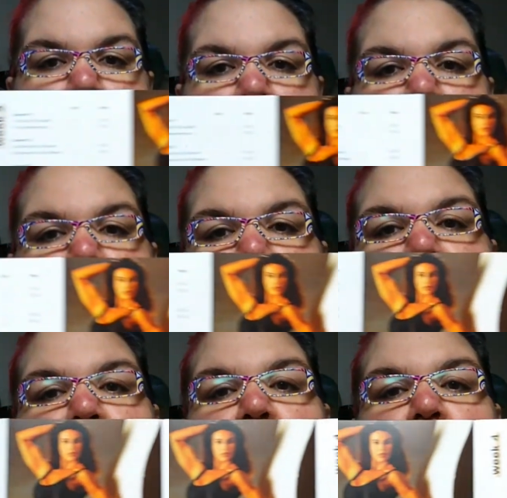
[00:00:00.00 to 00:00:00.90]
I guess
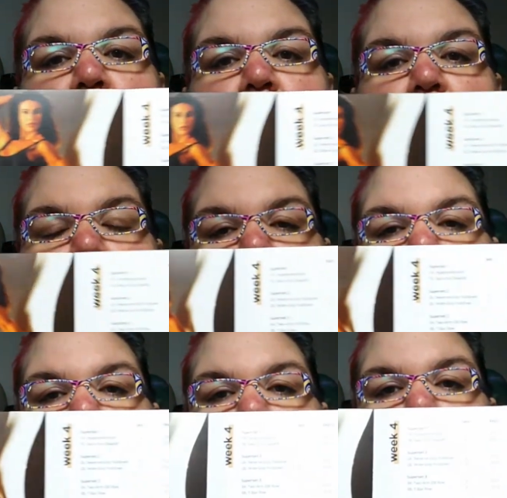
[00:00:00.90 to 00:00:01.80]
um,
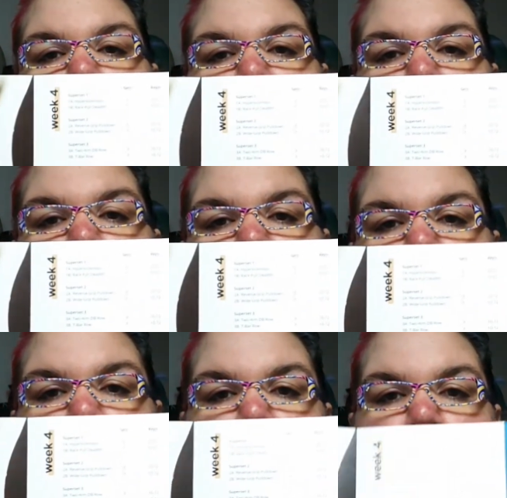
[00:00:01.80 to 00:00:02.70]
you use them as
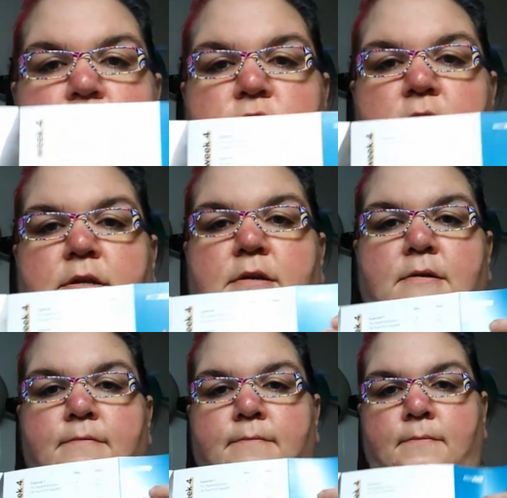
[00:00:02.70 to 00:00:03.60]
inspiration.
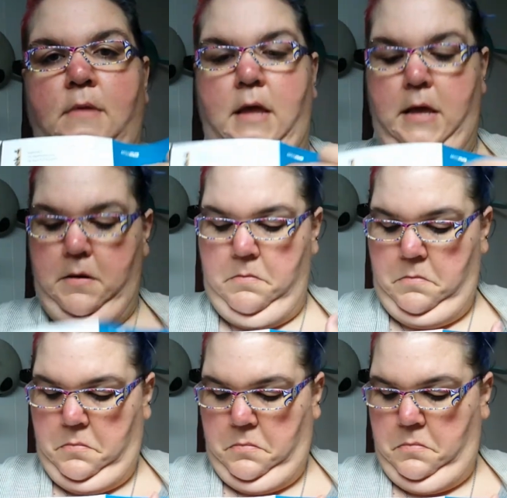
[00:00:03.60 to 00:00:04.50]
And
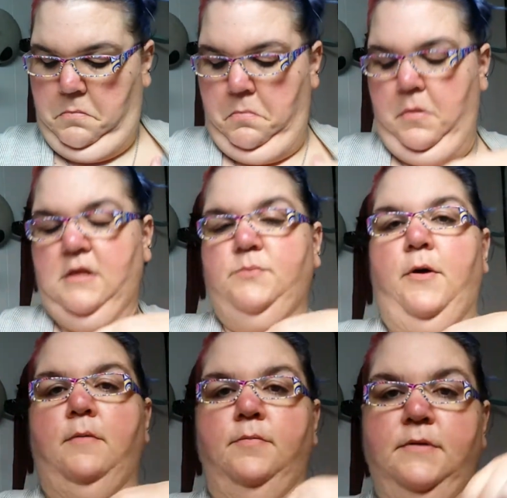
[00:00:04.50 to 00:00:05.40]
that's
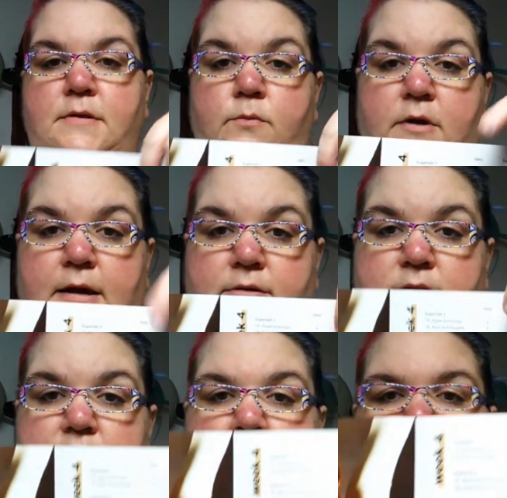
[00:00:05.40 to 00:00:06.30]
probably the workouts
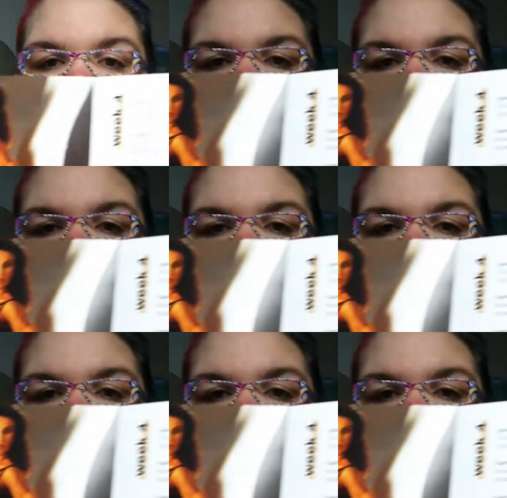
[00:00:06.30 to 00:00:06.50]
that they do.